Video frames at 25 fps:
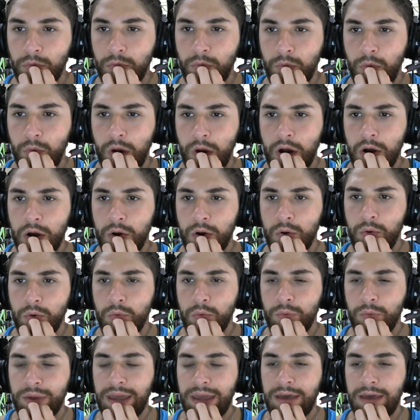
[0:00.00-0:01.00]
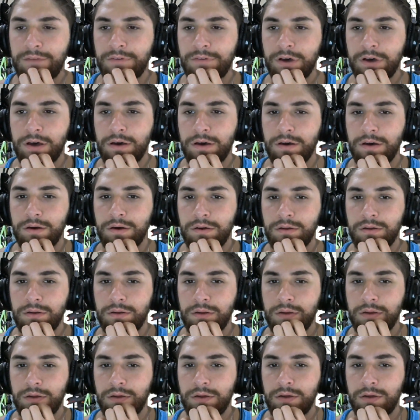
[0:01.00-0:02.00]
Whoa, we have
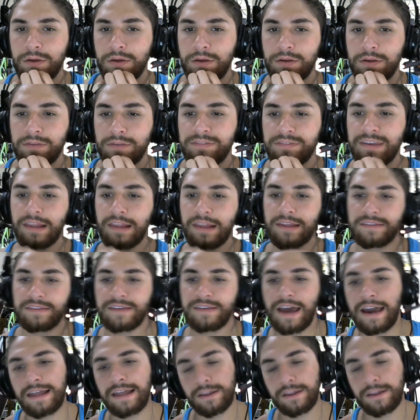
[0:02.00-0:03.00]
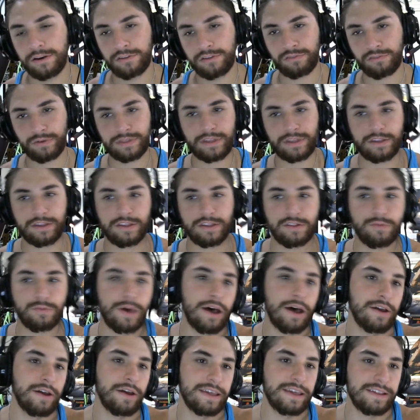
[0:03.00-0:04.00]
Dylan Tyler's with us as
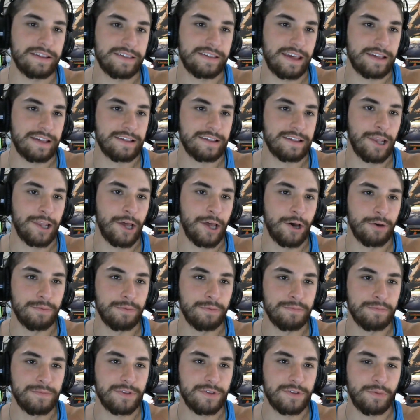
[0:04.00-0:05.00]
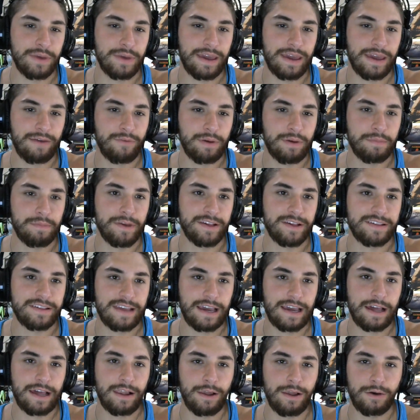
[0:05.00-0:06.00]
well, and he says hello, so we must
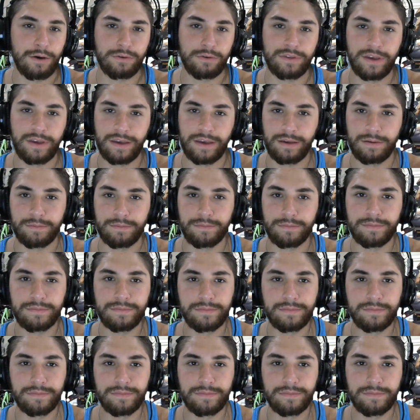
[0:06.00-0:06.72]
say hello to him.